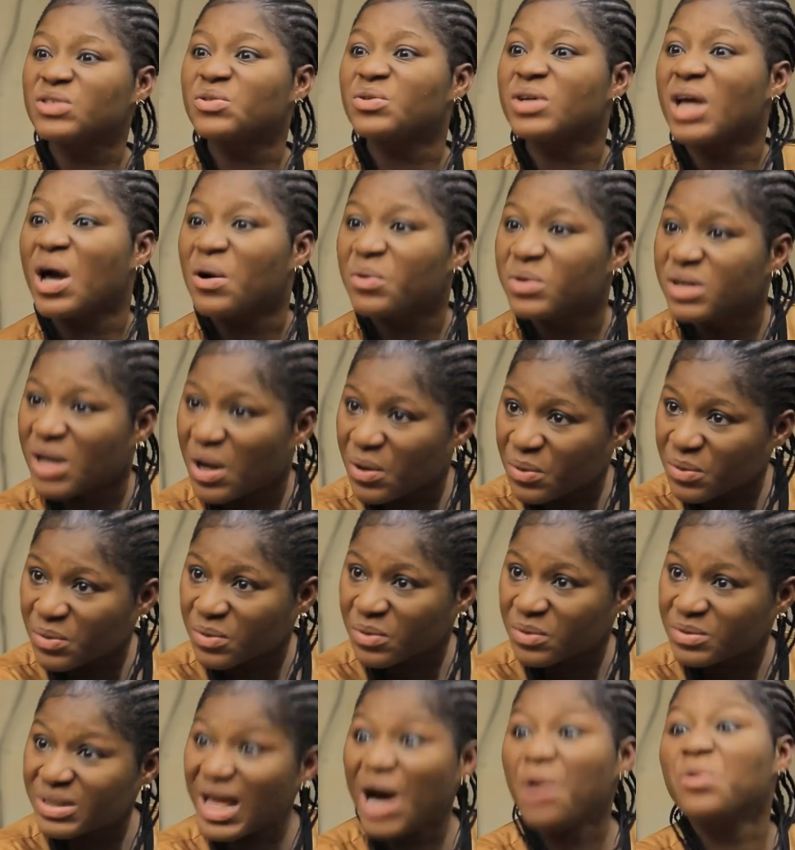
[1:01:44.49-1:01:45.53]
Can she do Yahoo
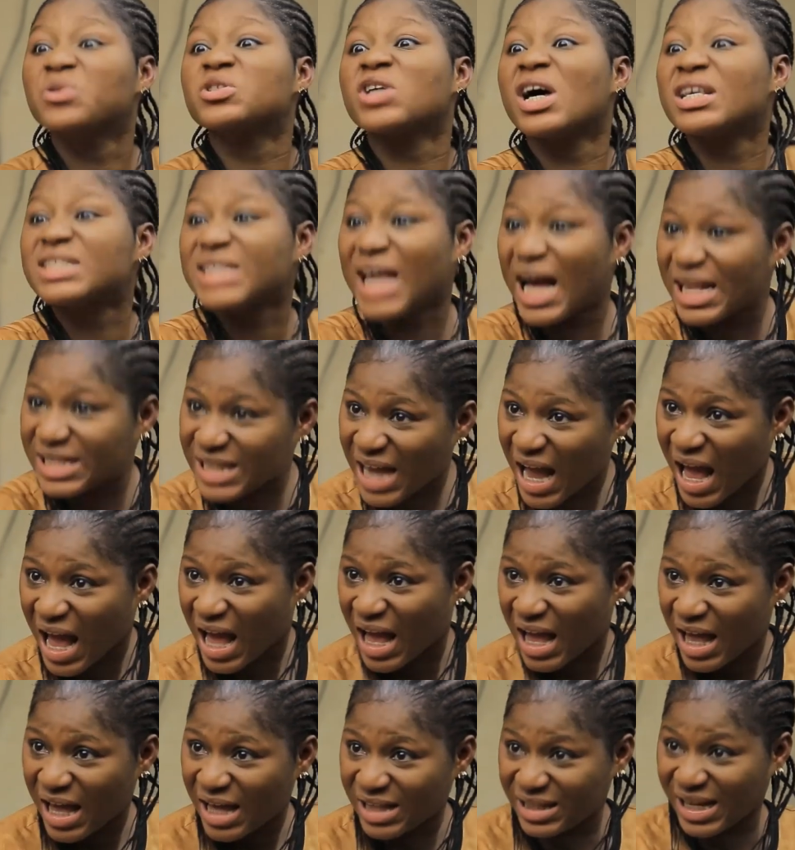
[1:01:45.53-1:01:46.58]
Yahoo? Yeah, we'll just catch her.
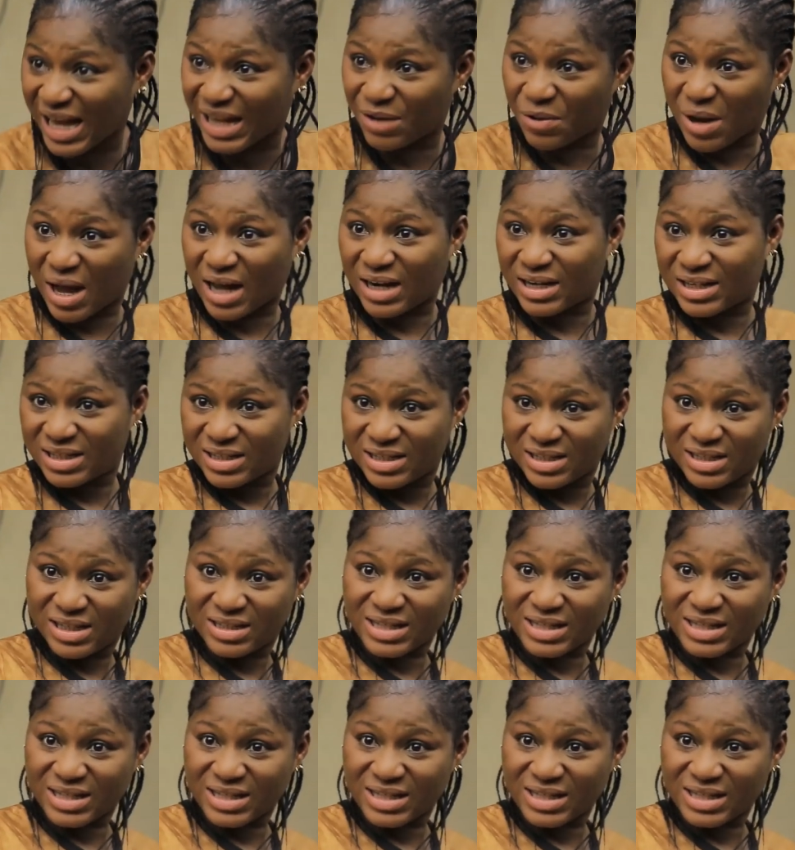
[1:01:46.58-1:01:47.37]
That one.